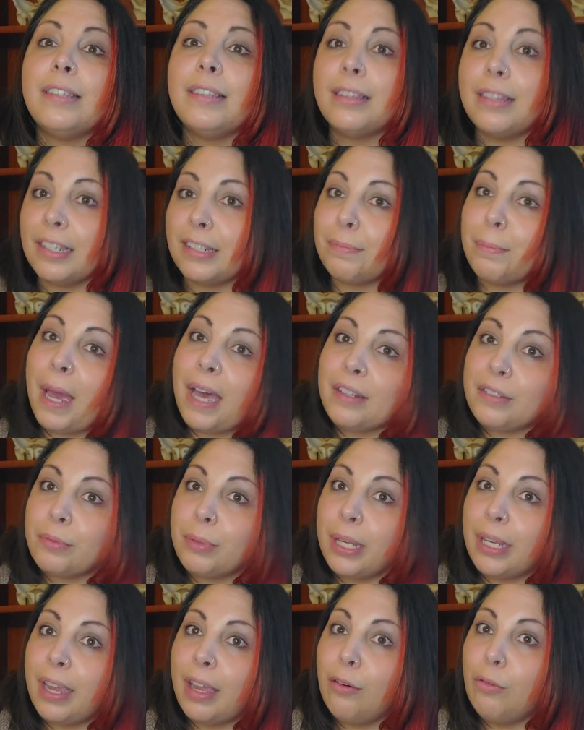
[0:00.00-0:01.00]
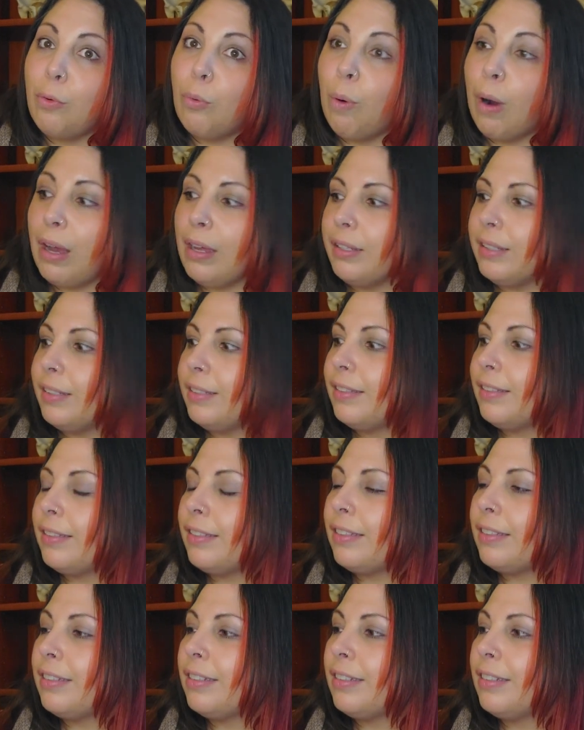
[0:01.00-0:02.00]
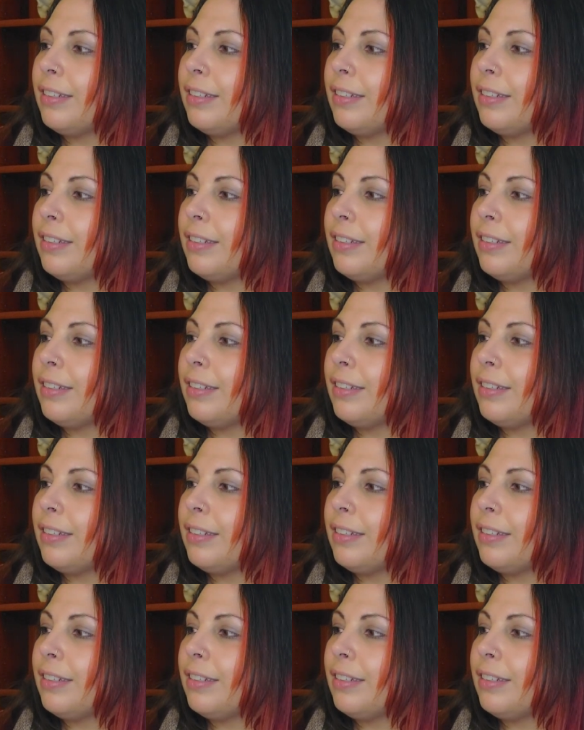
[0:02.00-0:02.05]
This past weekend was